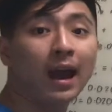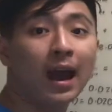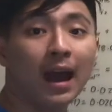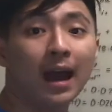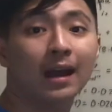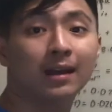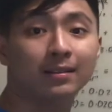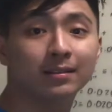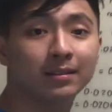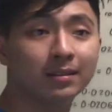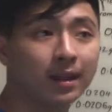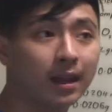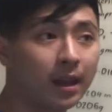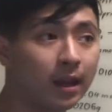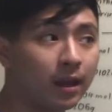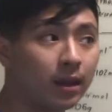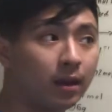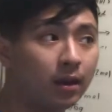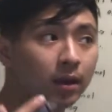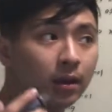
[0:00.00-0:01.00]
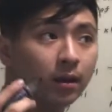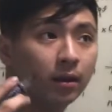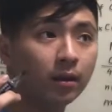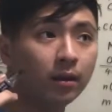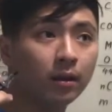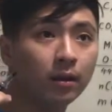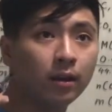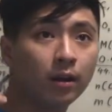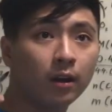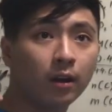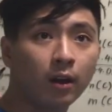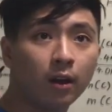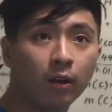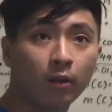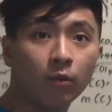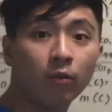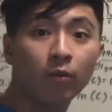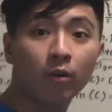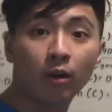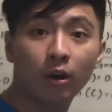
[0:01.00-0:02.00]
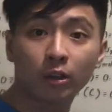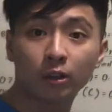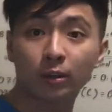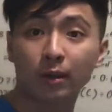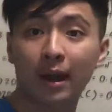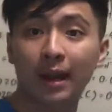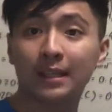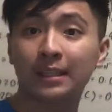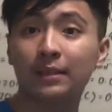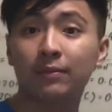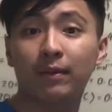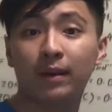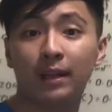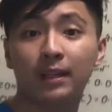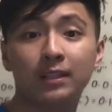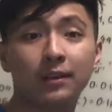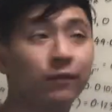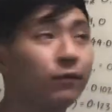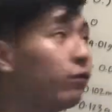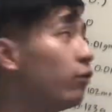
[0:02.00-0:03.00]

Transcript: has a also has a relative